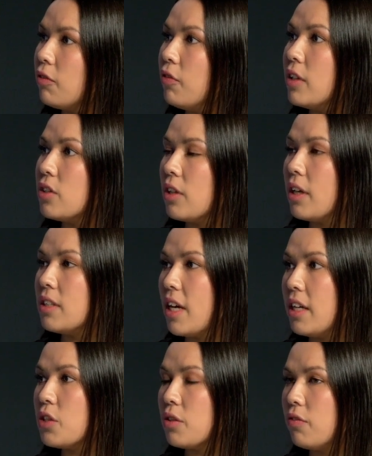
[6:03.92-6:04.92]

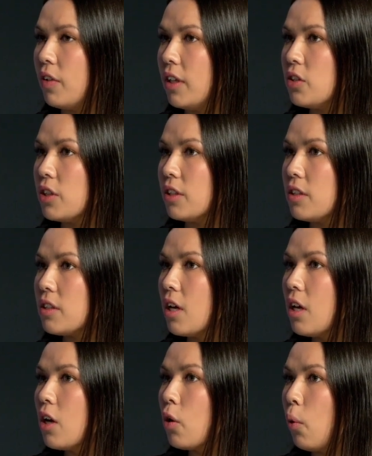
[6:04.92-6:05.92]
visualization features,
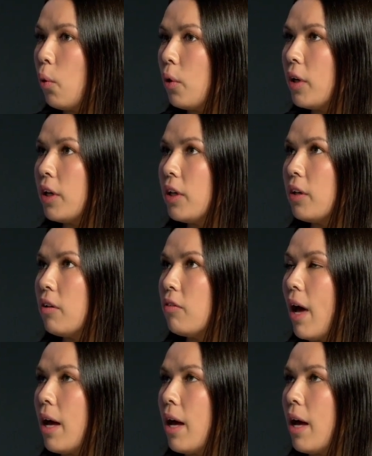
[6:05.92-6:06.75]
core